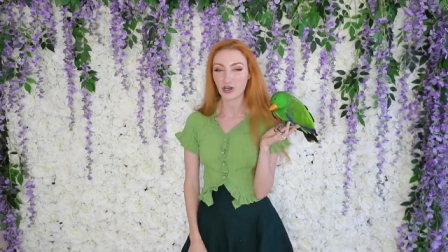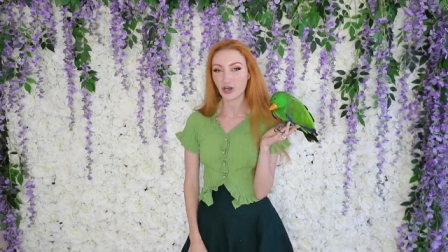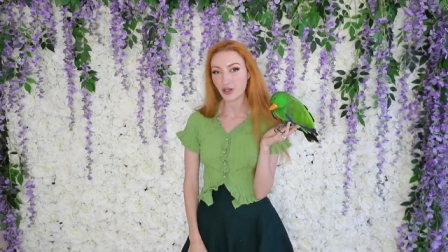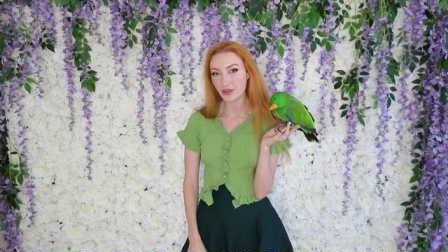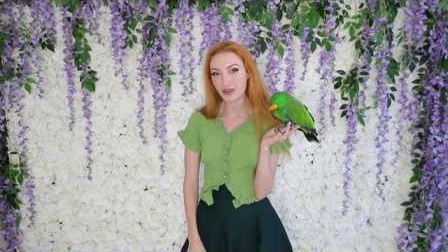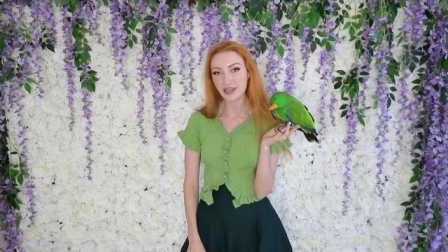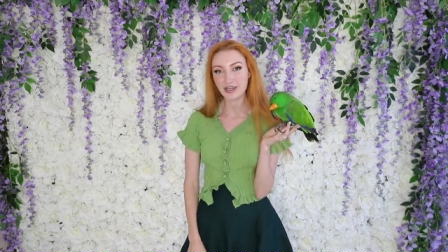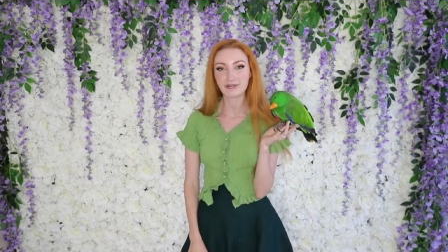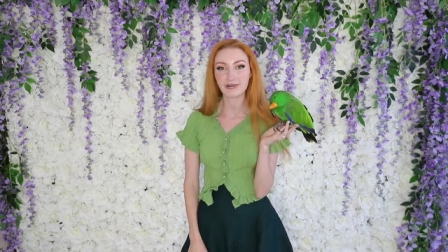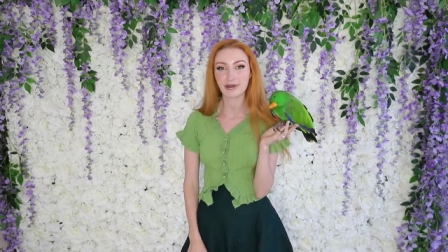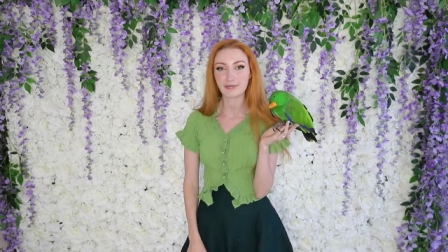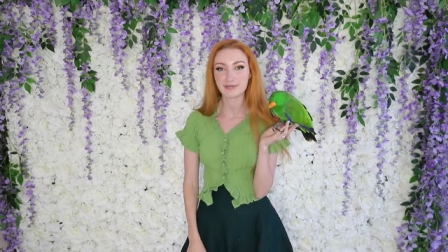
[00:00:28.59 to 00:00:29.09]
on
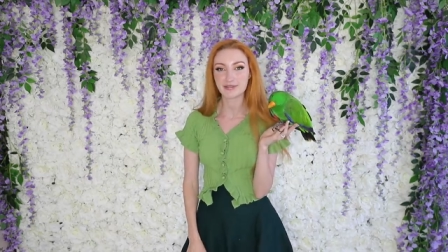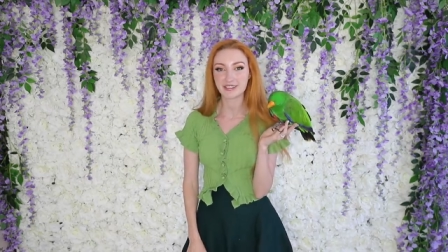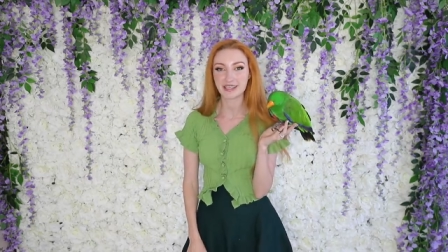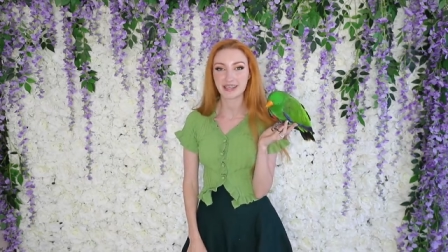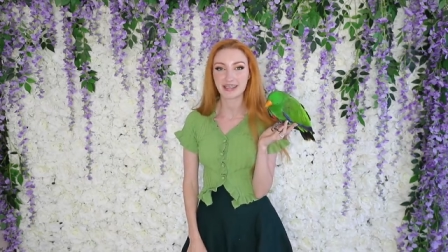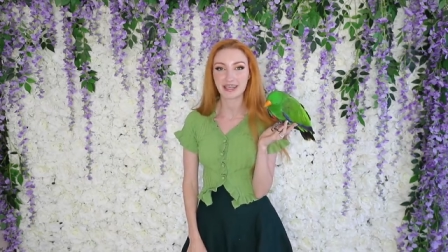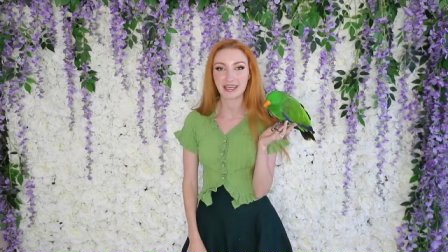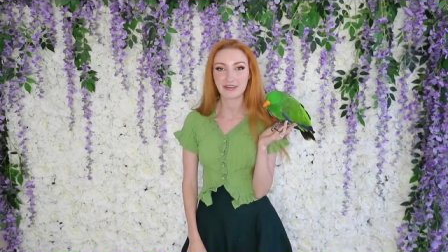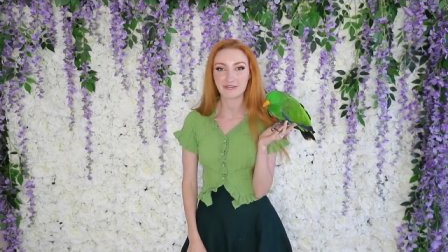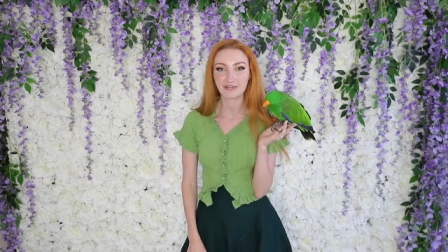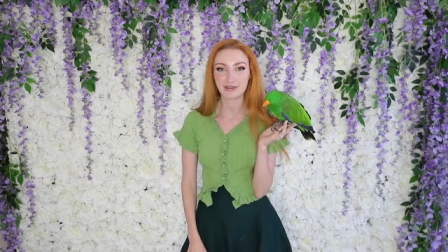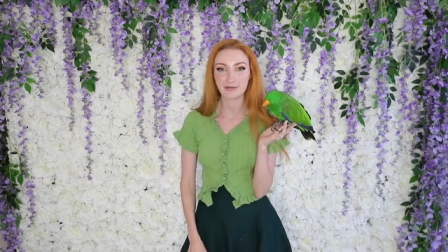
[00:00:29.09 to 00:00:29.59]
their
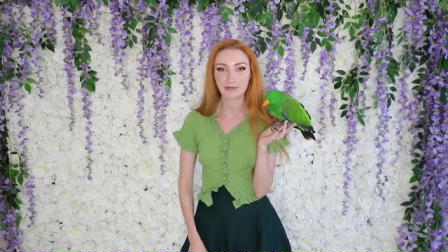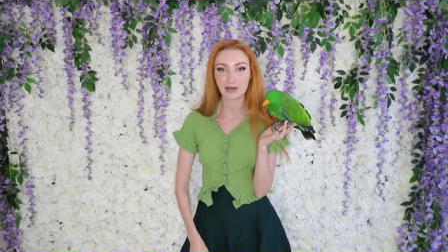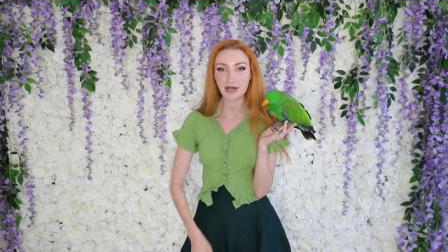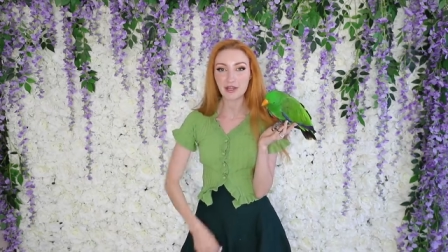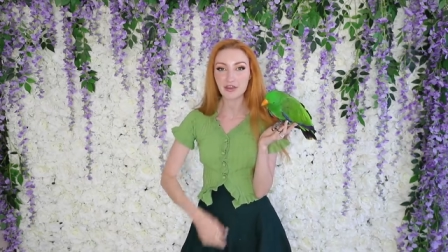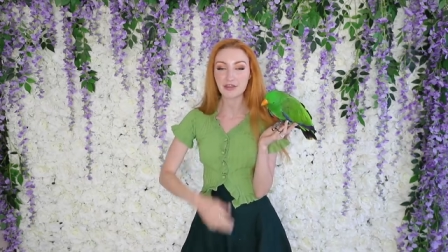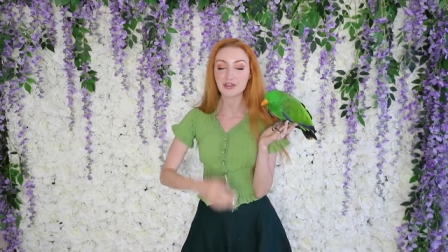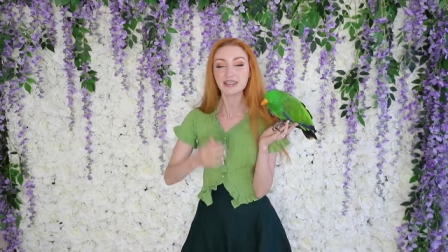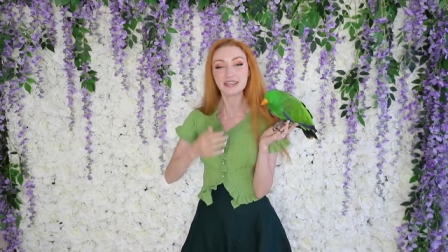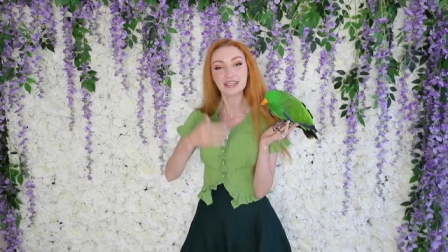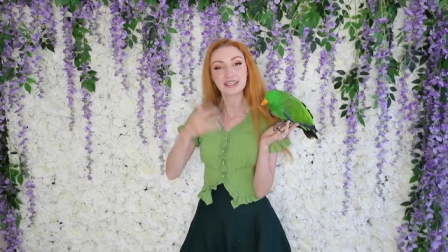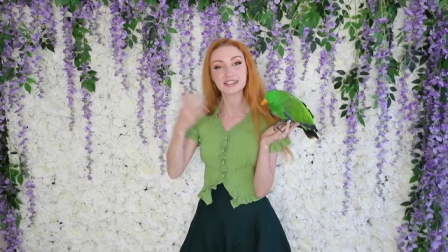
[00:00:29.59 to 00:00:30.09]
website every
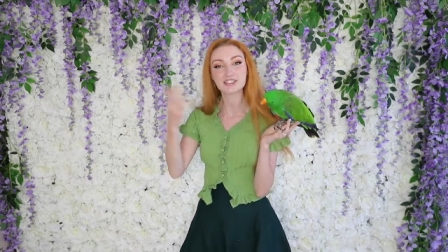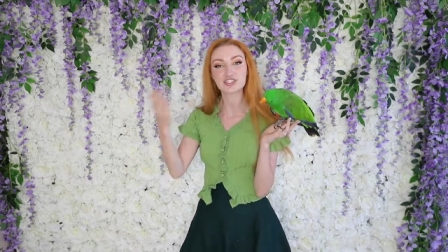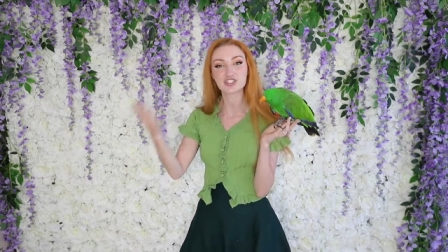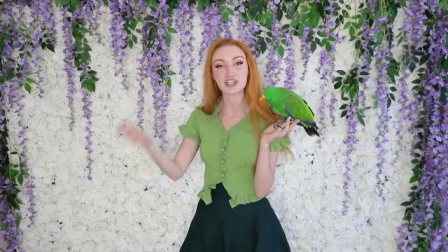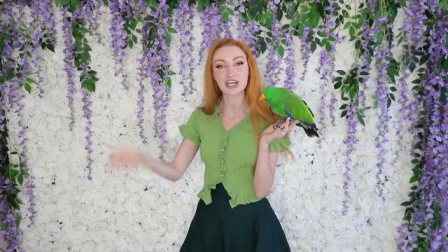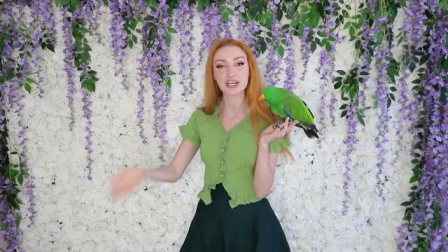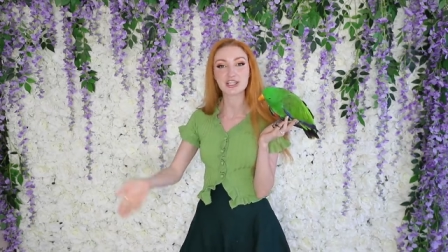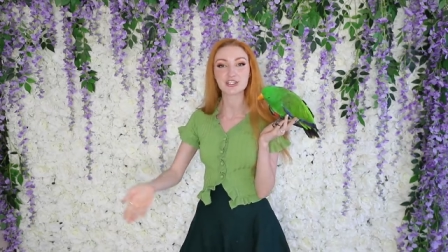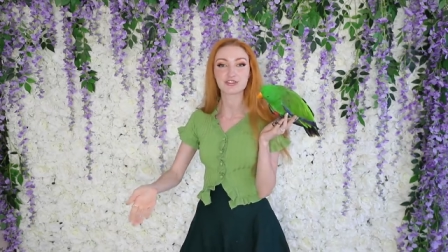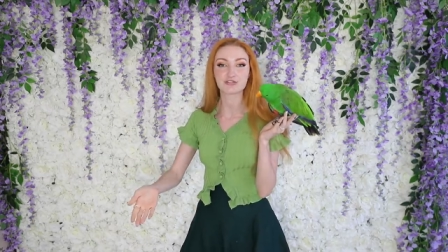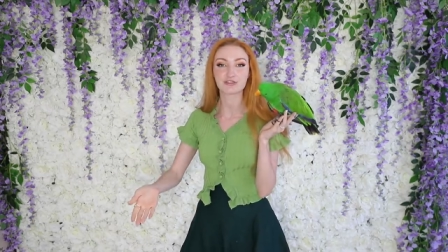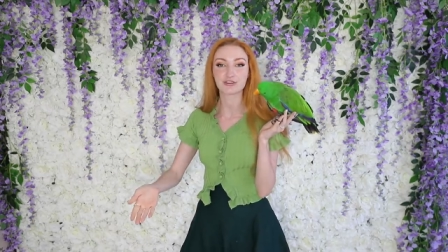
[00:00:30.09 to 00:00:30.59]
month in
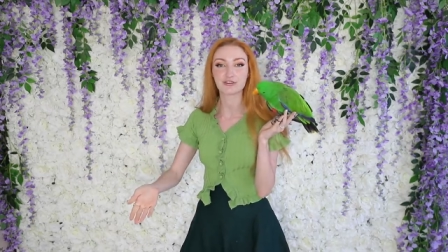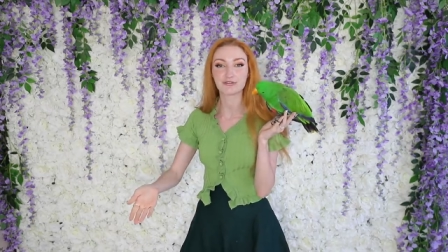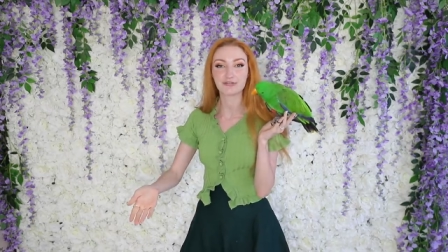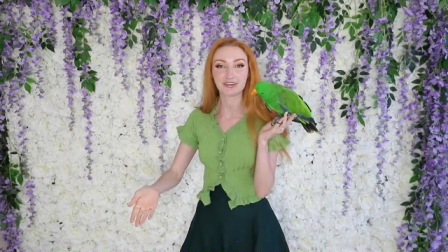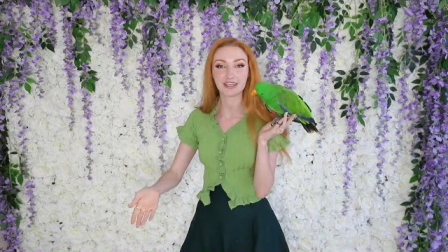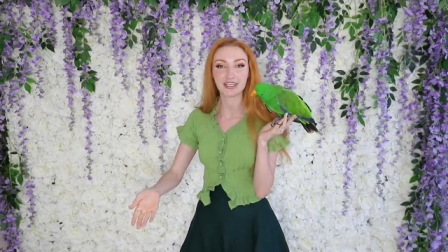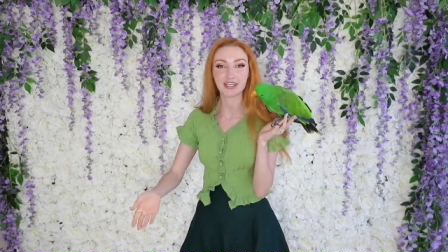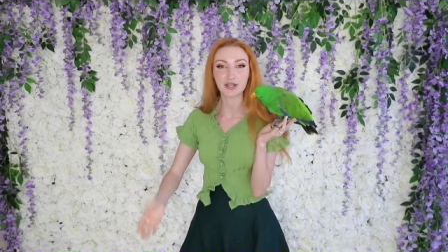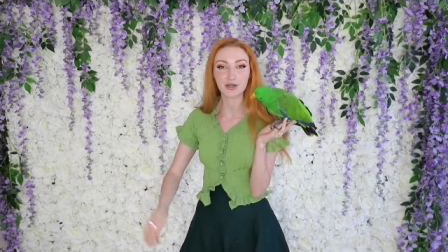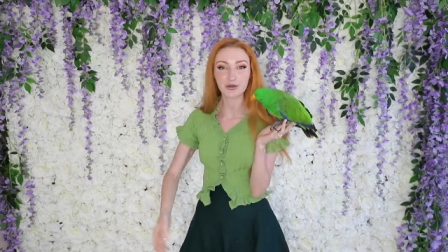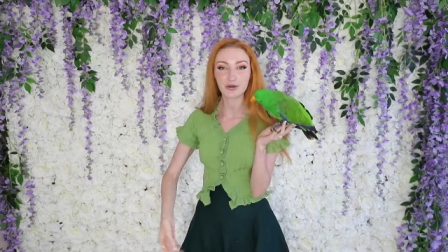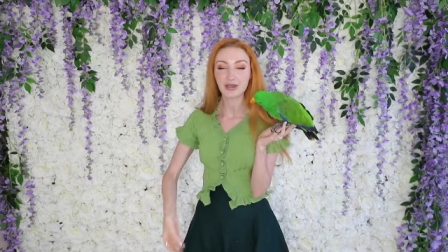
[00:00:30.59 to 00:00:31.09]
exchange for a
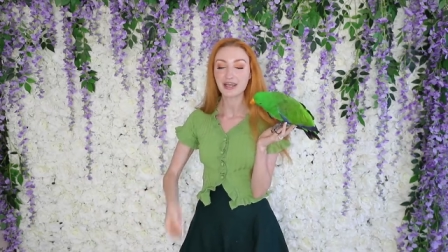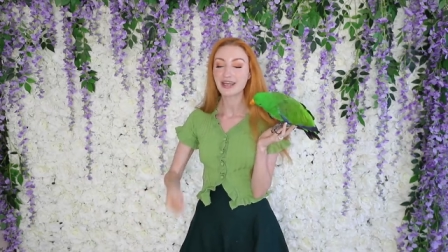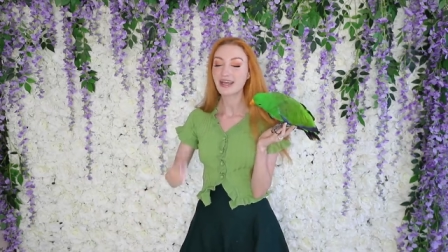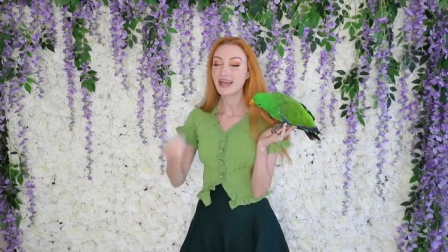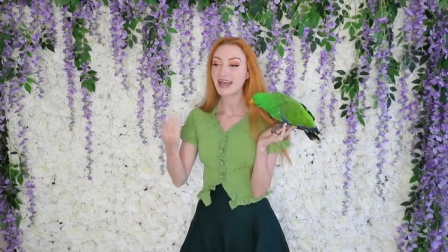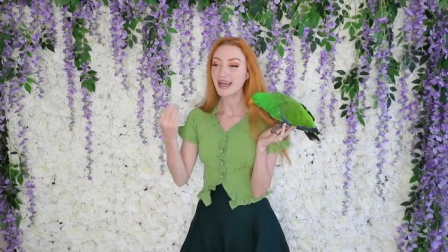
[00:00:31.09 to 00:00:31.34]
video,